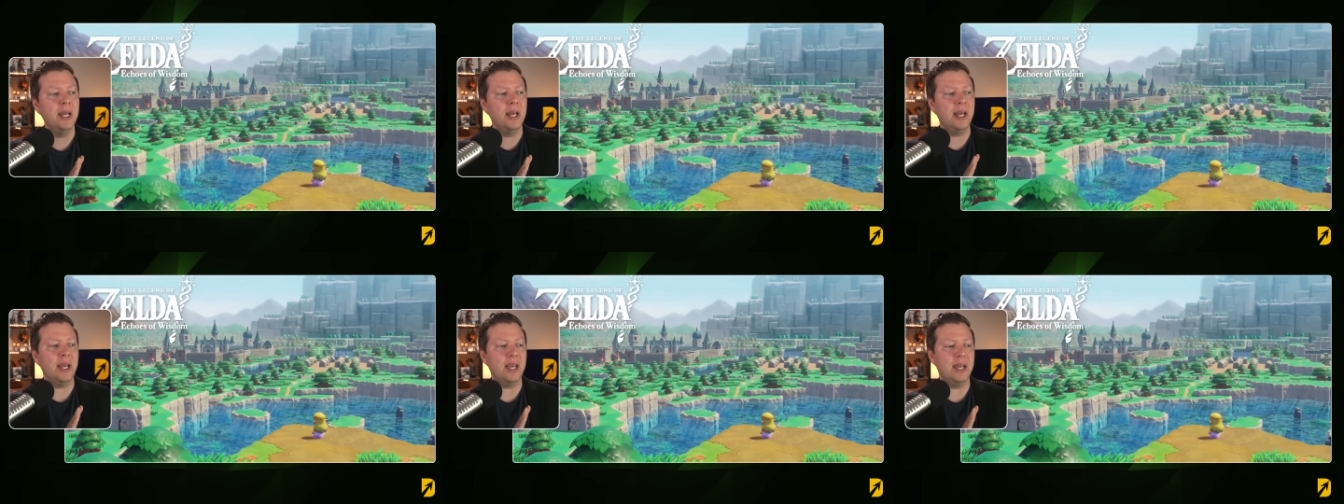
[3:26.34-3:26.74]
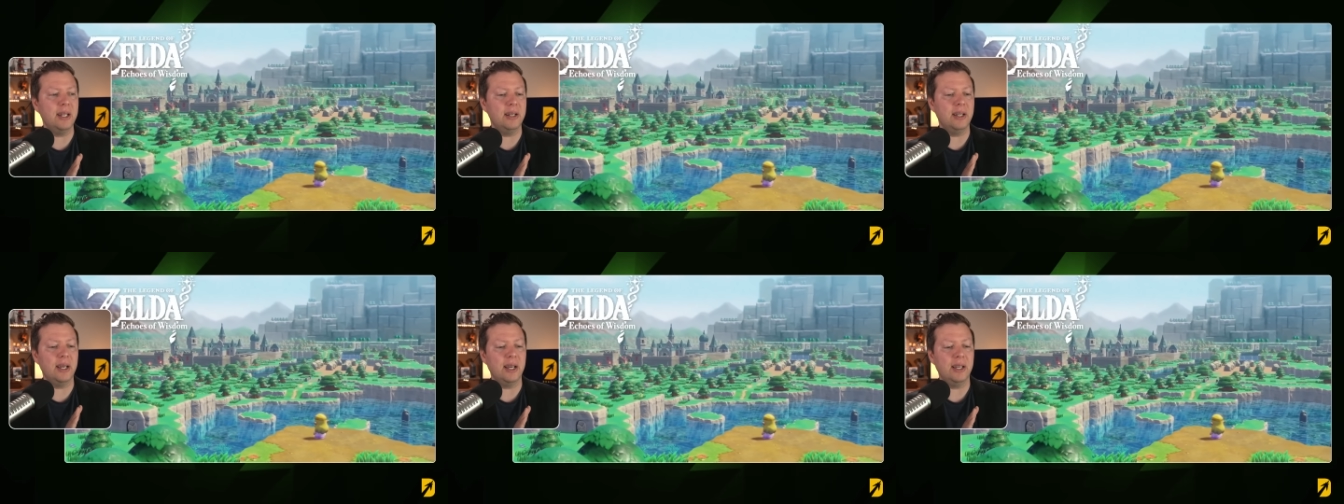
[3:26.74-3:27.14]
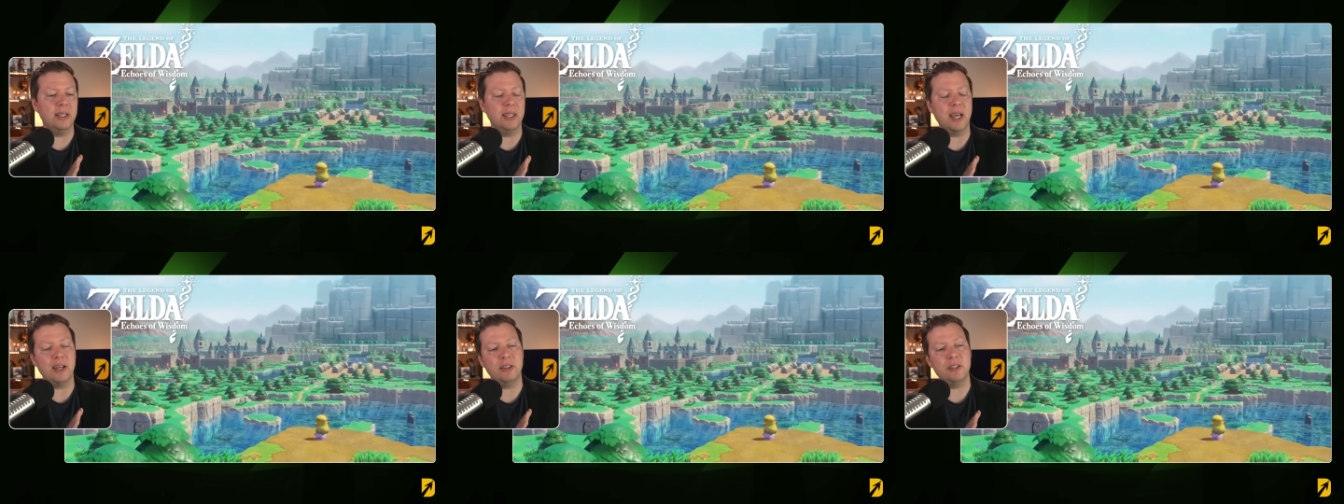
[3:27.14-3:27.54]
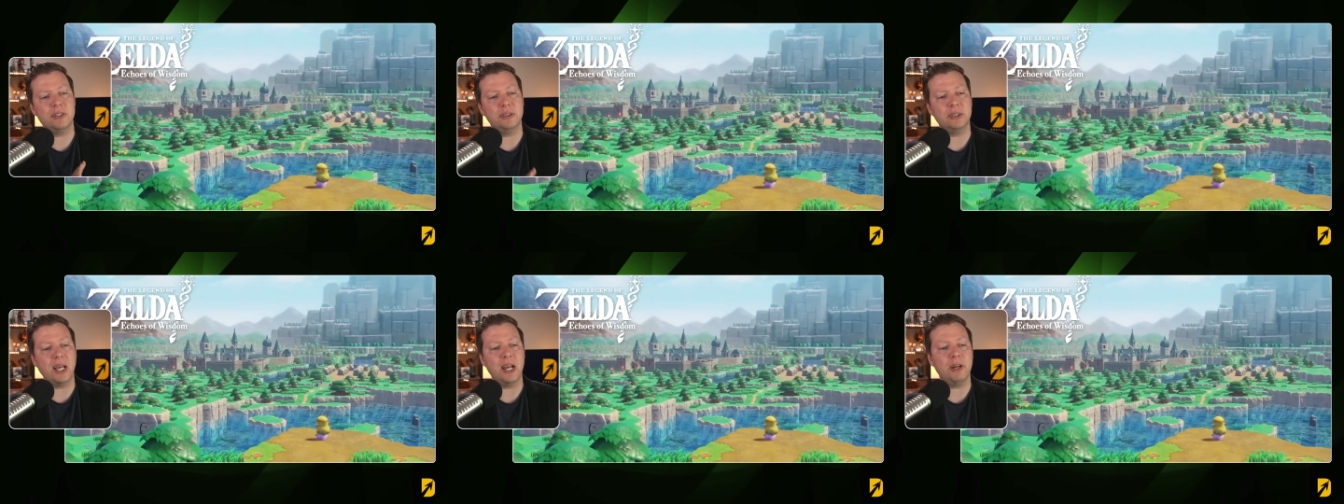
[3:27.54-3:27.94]
And uh, yeah, this
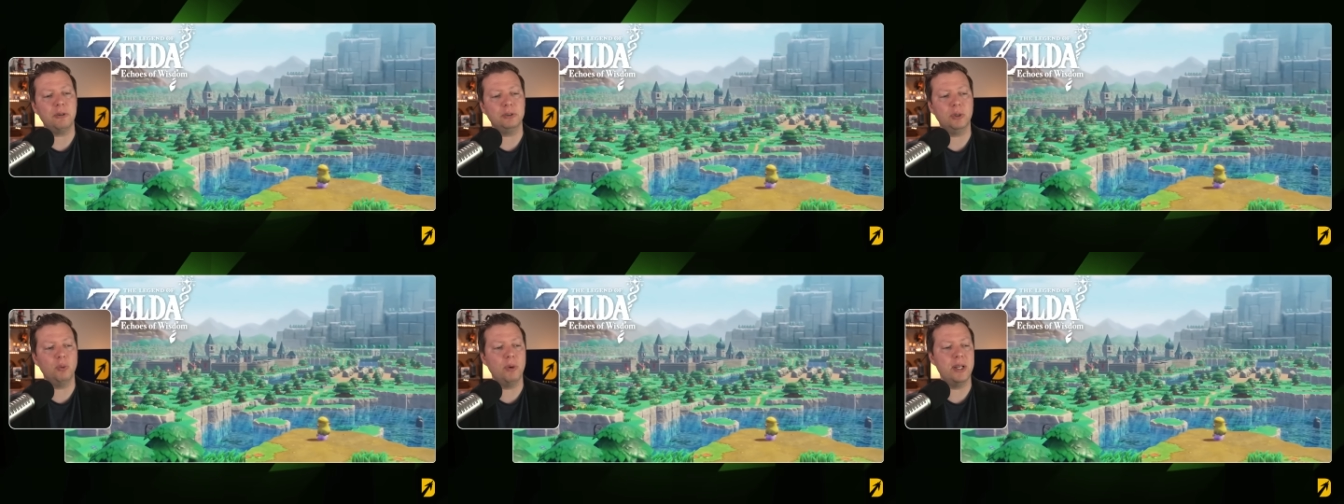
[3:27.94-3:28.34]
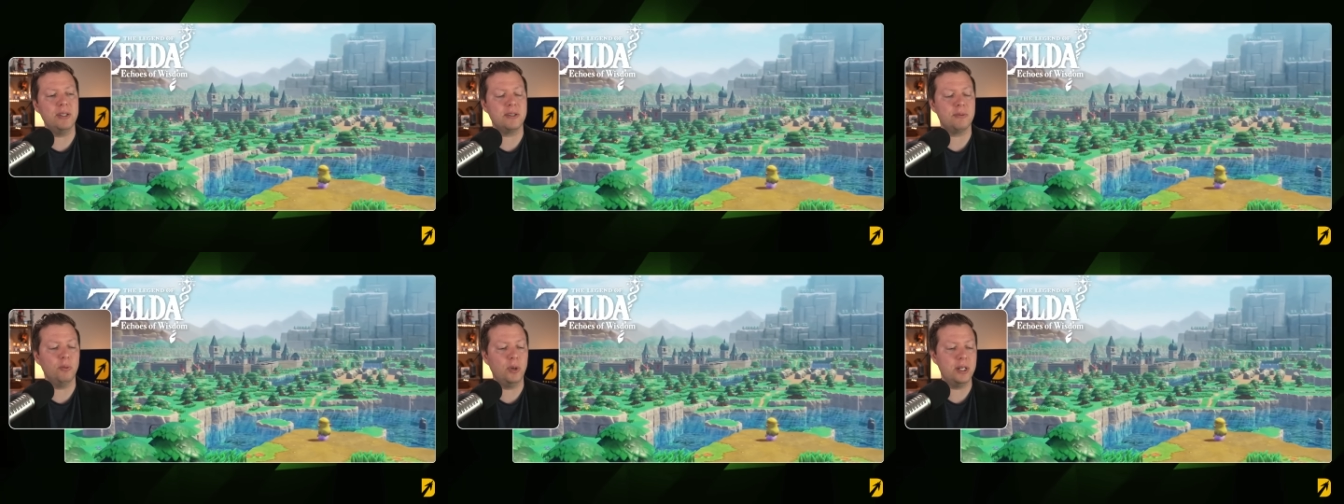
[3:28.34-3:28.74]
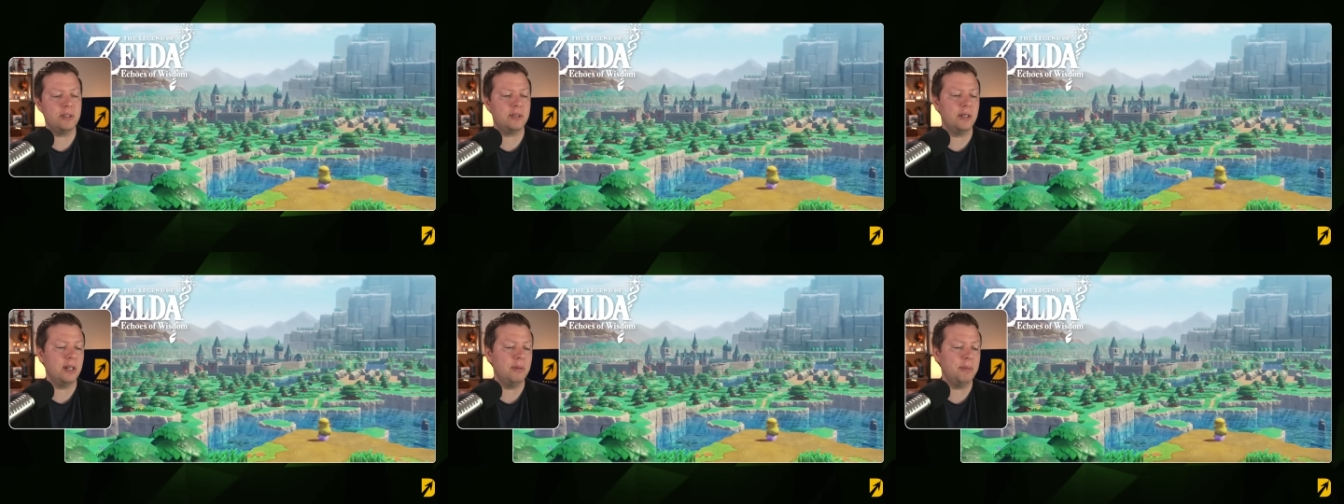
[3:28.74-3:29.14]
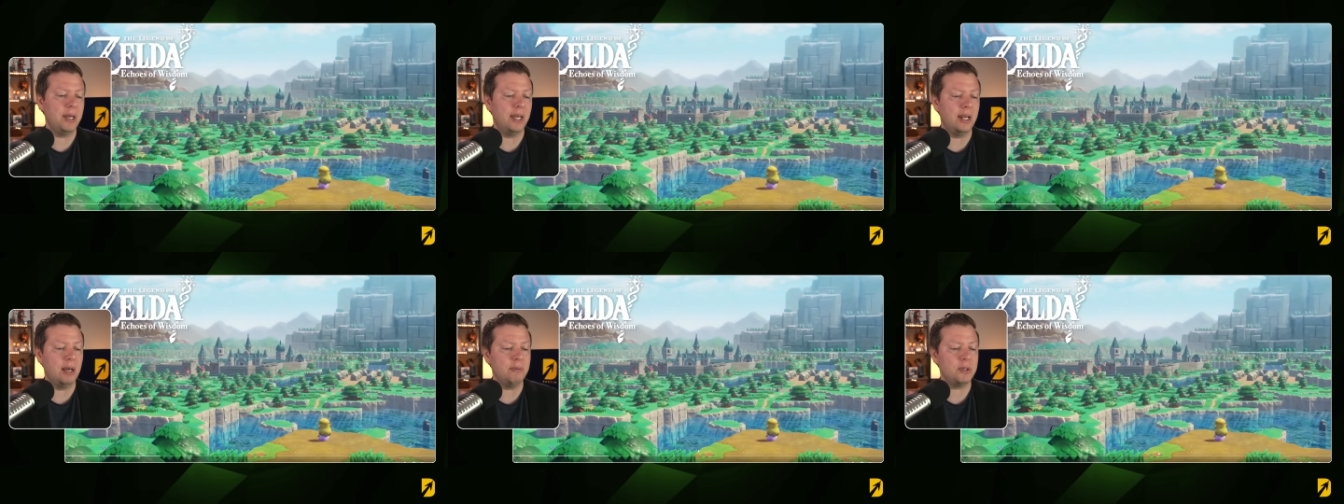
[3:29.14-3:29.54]
is Echoes of Wins- Wisdom.
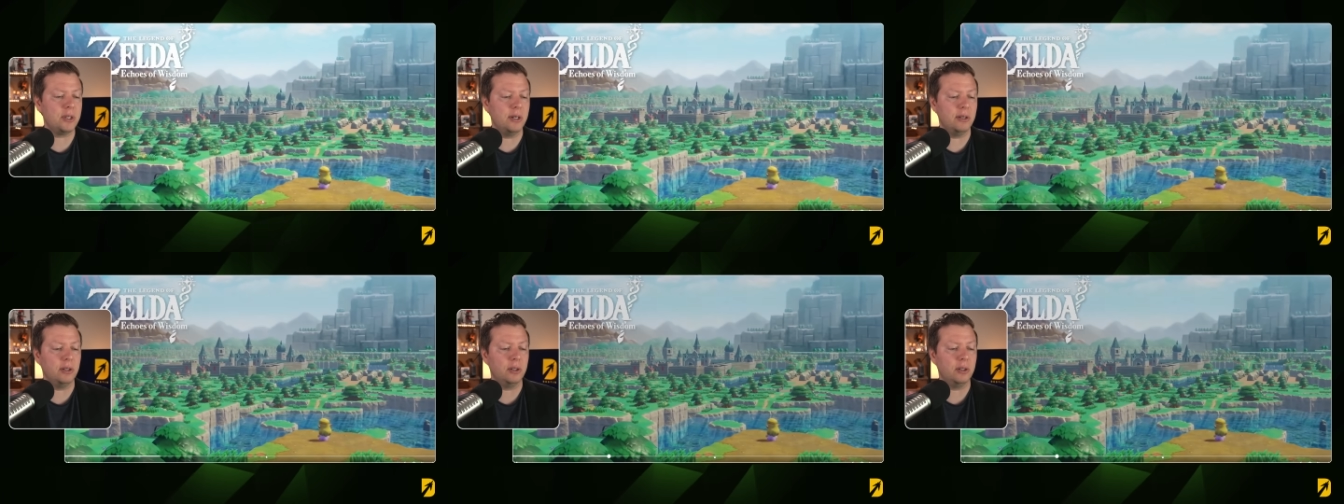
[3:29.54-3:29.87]
And I'm just going to